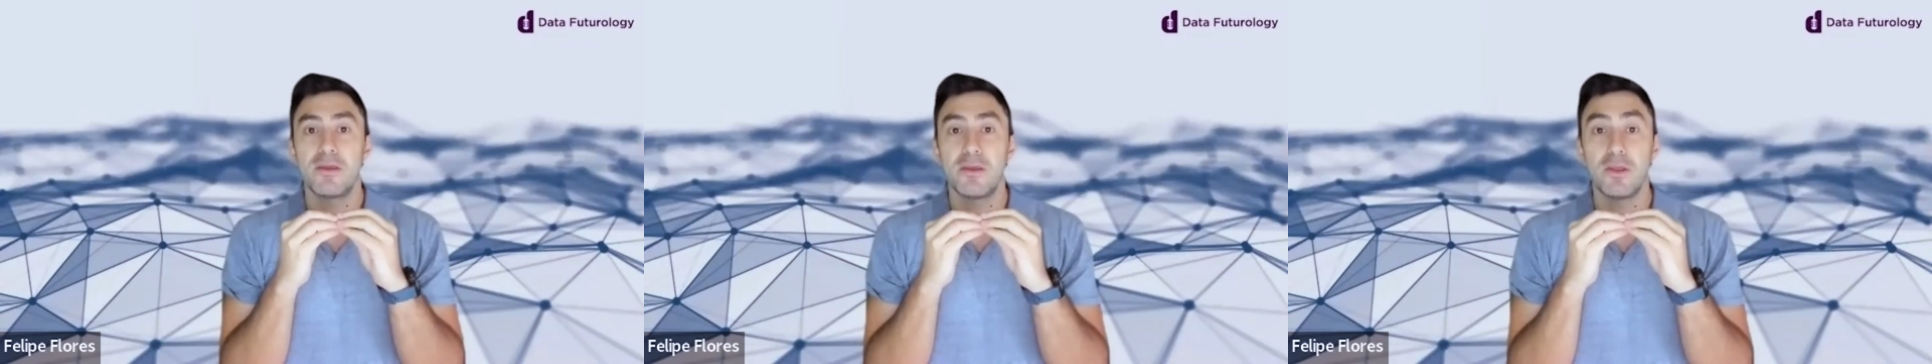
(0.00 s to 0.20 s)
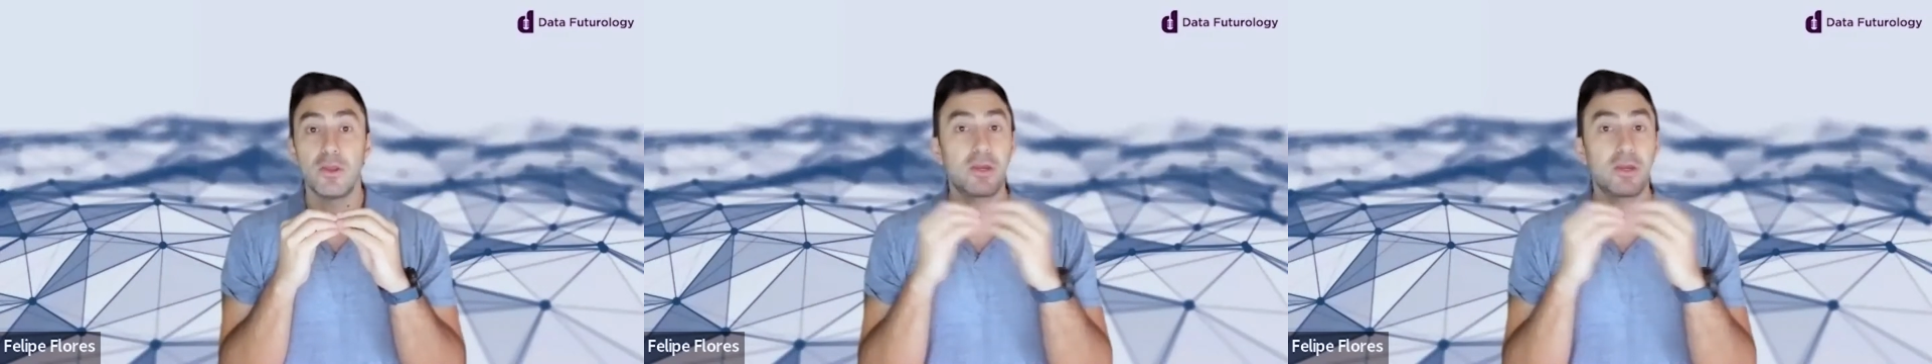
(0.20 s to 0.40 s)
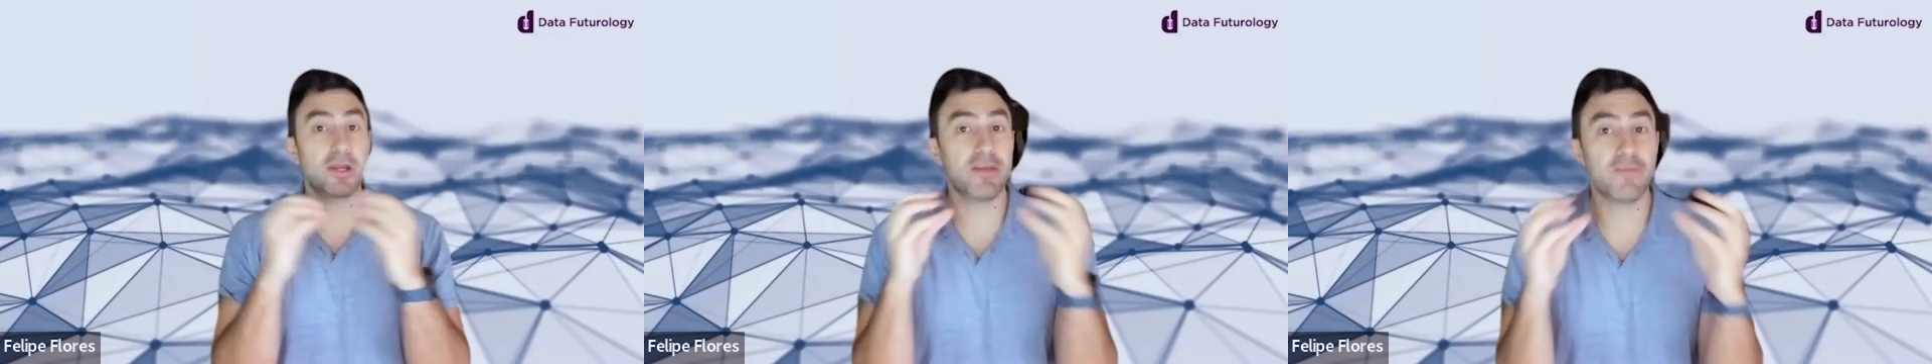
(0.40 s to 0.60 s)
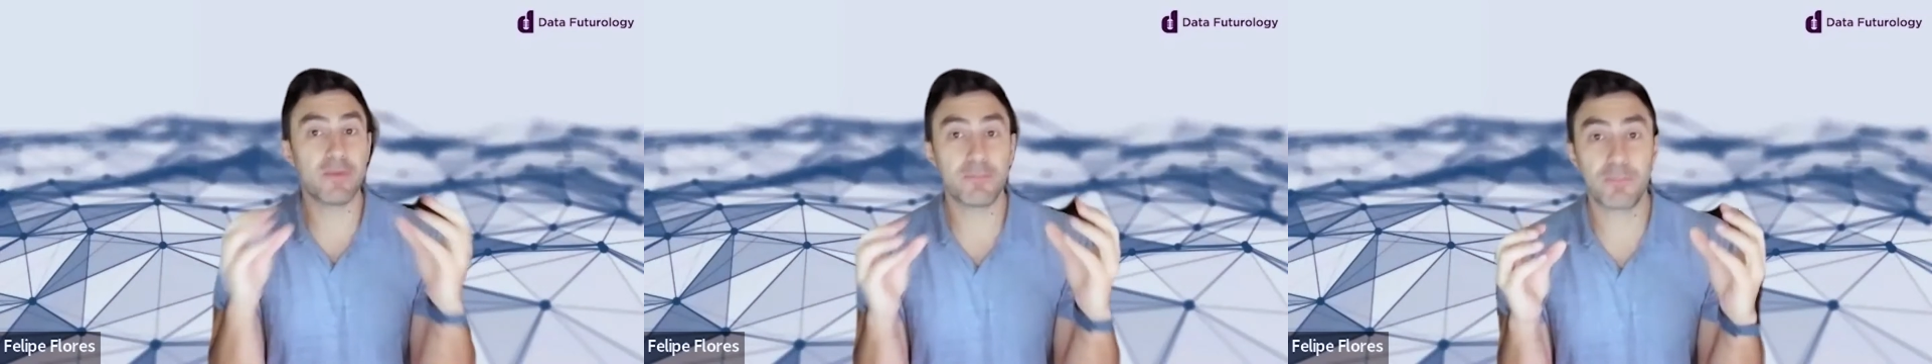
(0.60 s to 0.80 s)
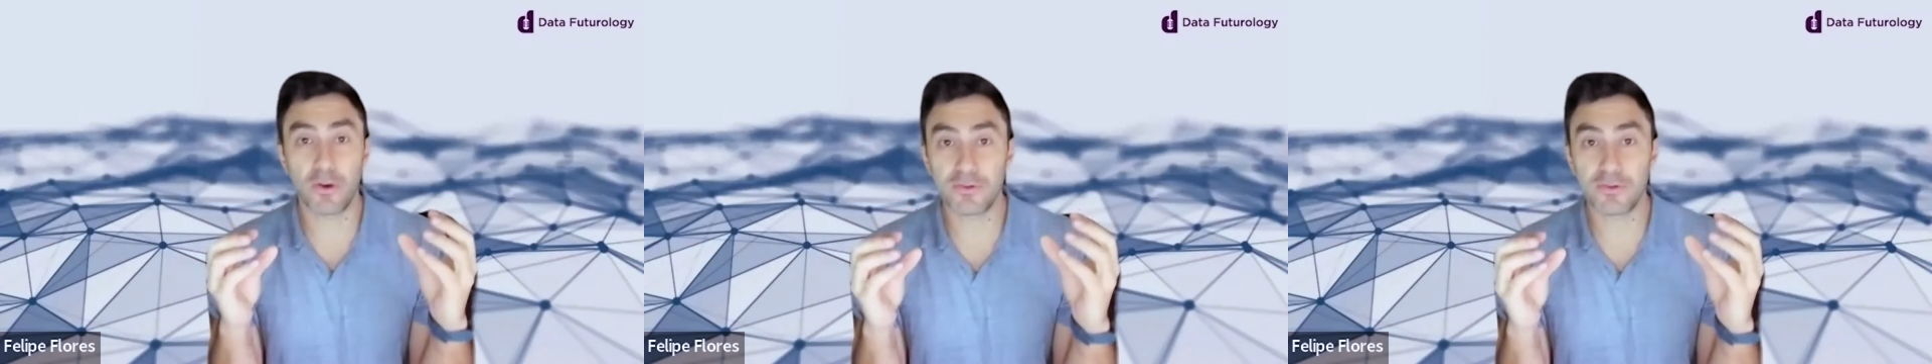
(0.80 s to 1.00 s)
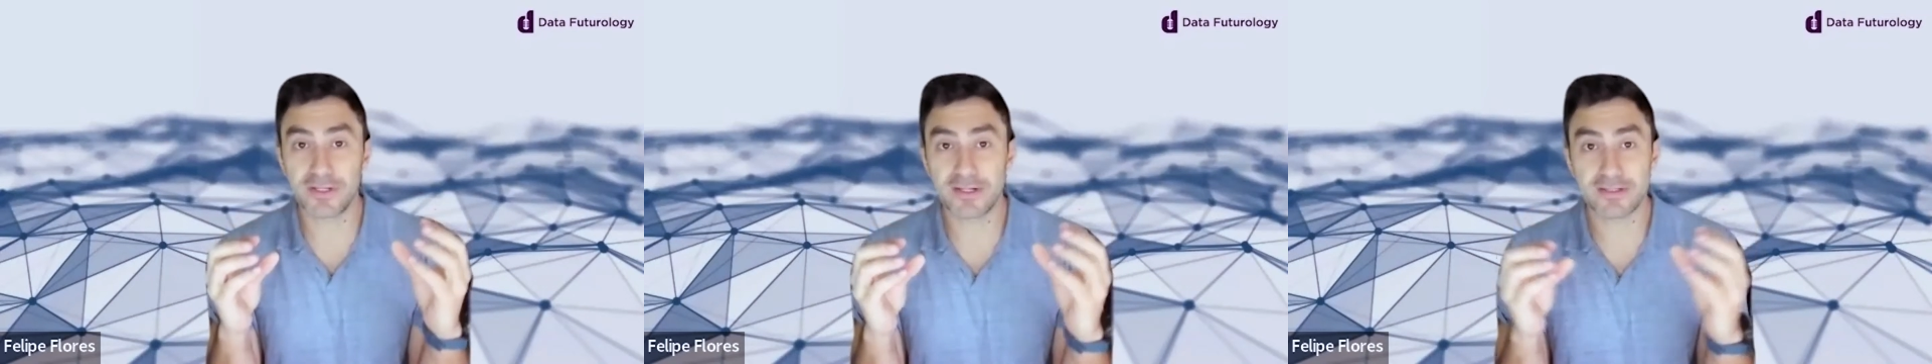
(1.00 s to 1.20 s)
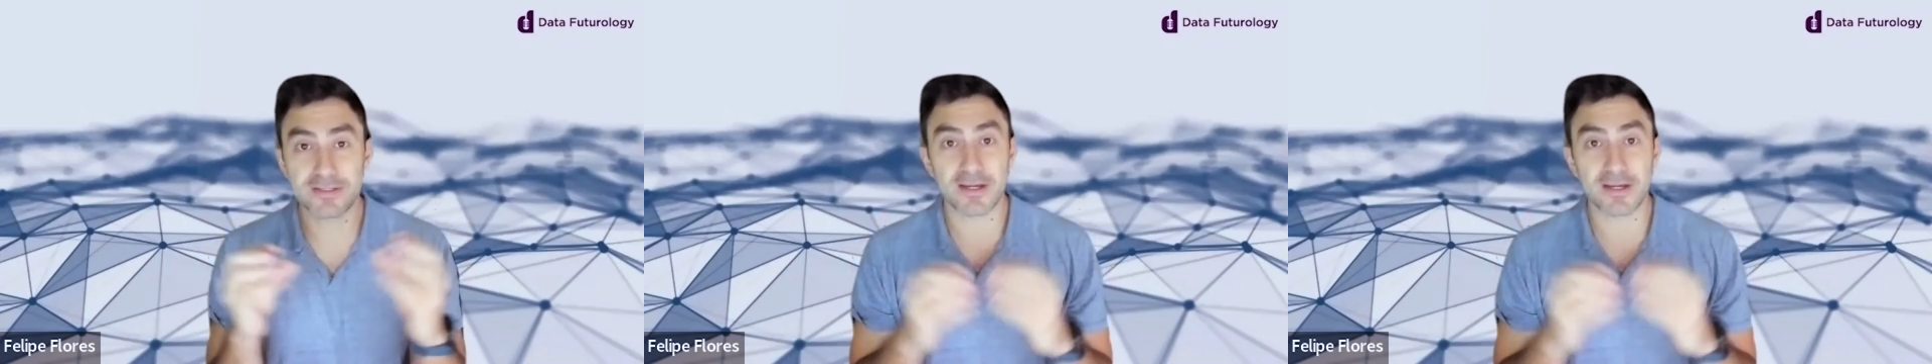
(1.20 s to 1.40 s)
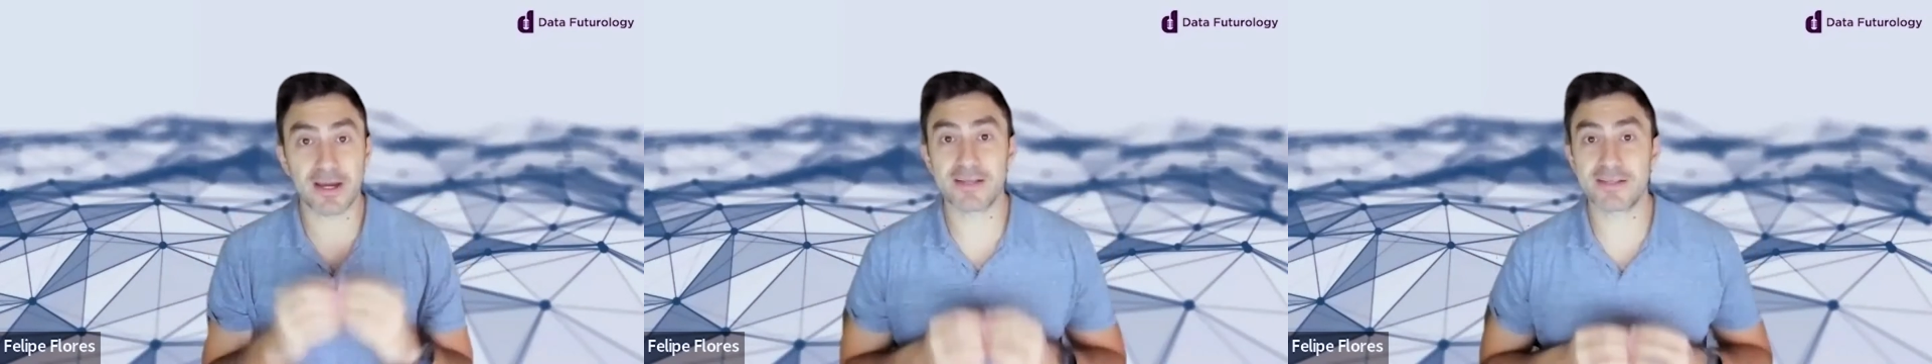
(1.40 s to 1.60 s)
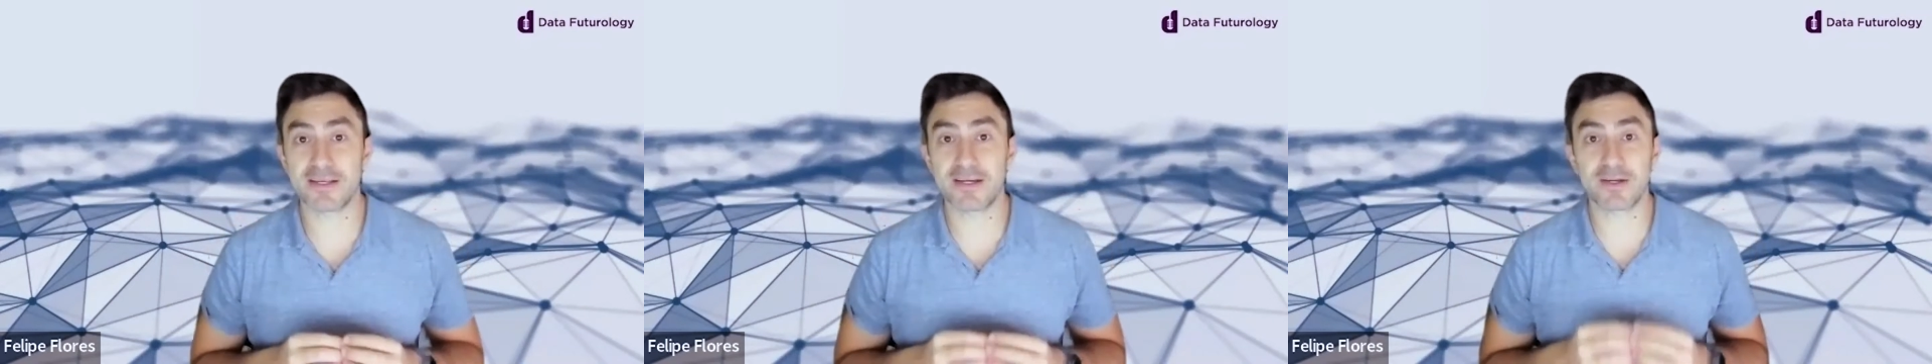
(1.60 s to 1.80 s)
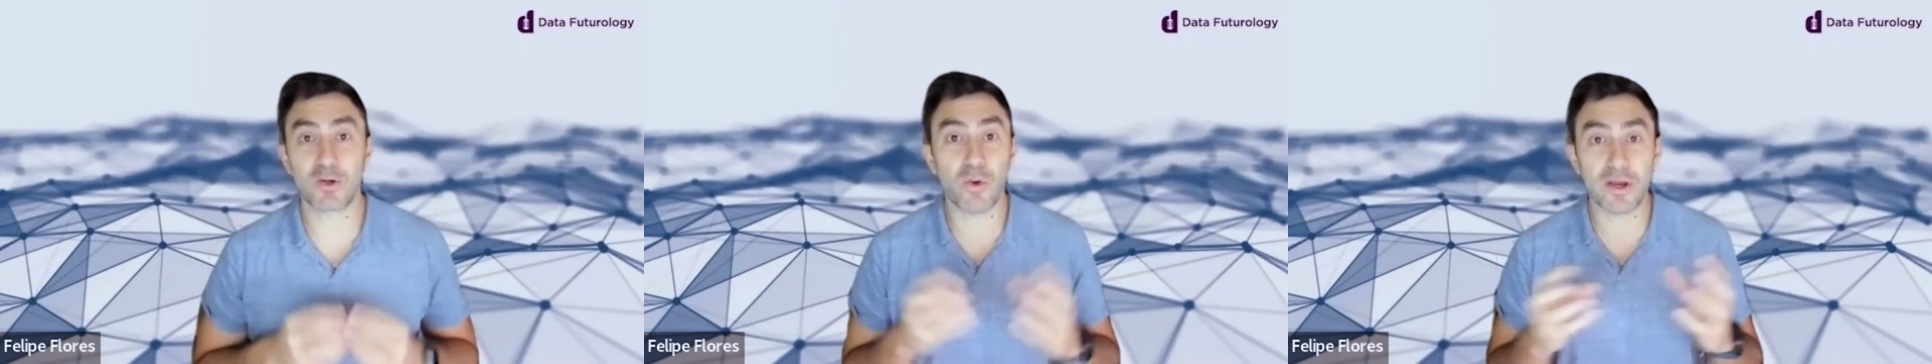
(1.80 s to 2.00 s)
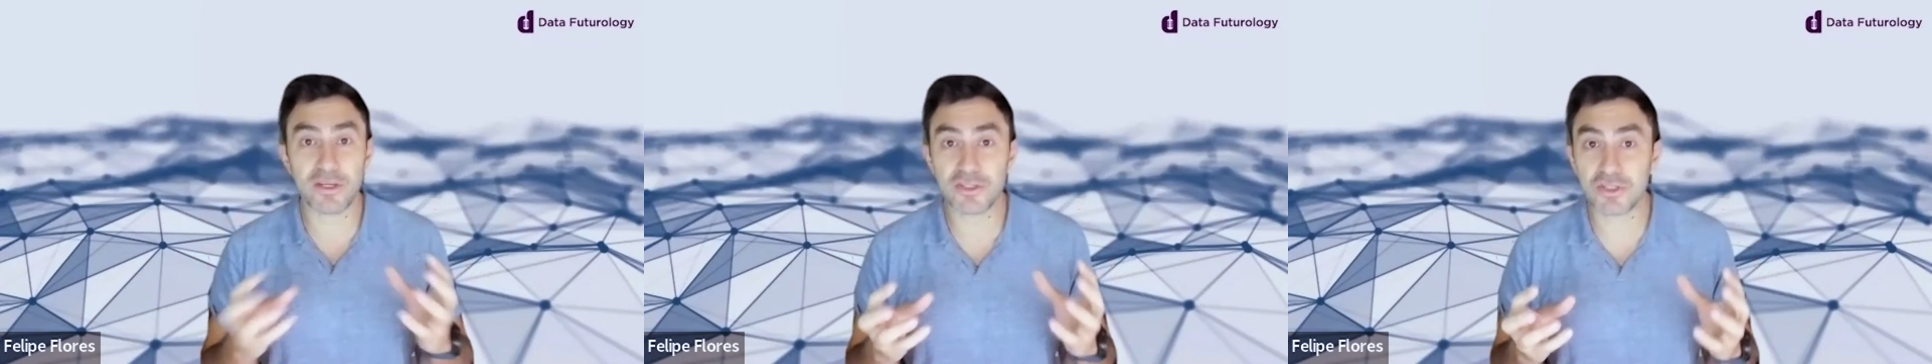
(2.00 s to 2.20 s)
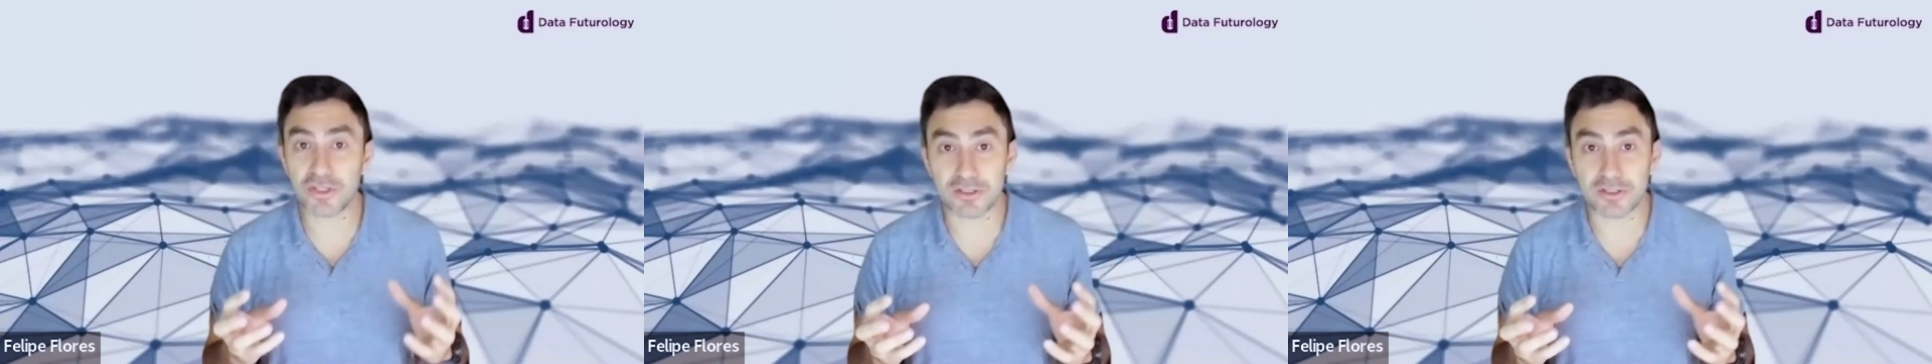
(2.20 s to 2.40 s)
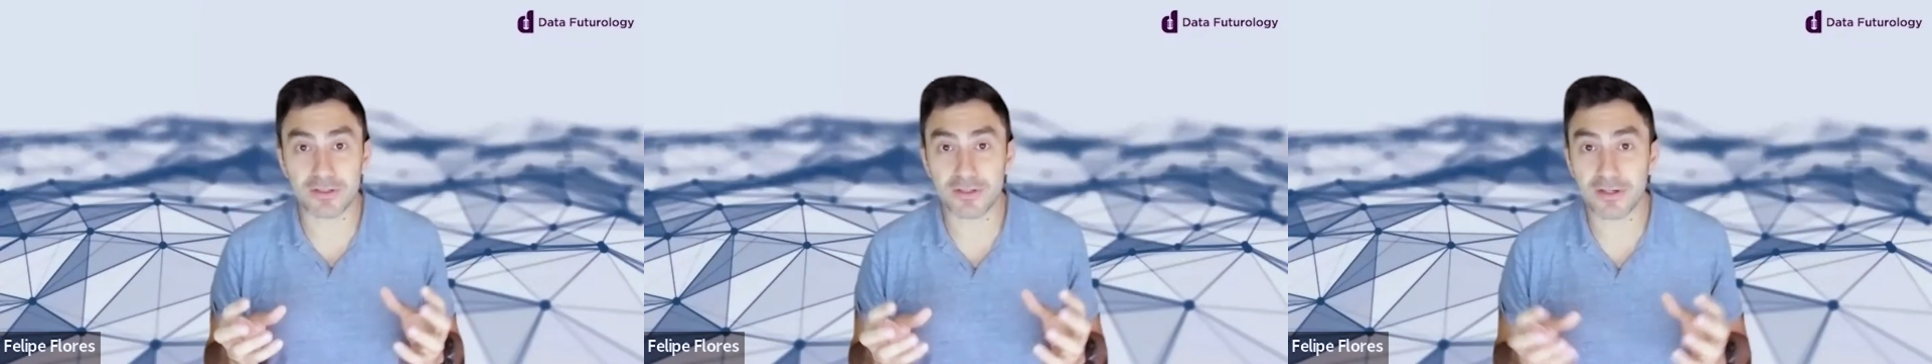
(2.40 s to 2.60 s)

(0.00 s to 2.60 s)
You can even pose it as a question.